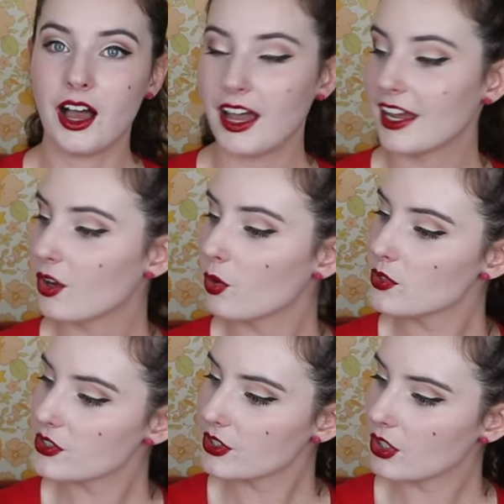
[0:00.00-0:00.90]
I
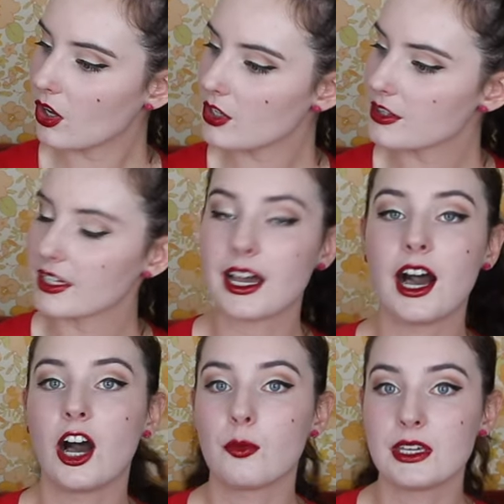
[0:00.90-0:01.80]
also got the
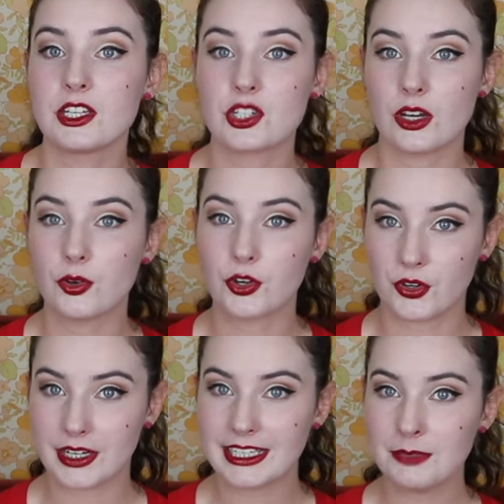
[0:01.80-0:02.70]
calming gel
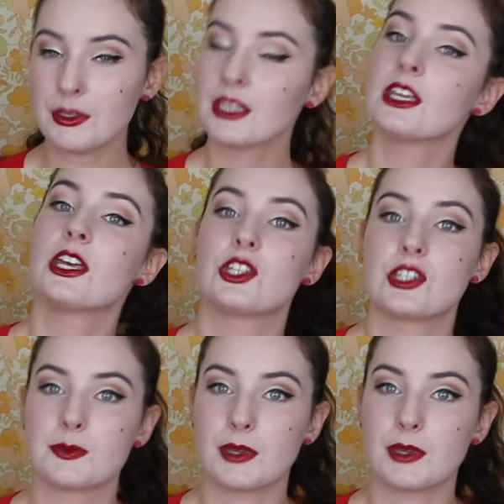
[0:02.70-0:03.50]
cream just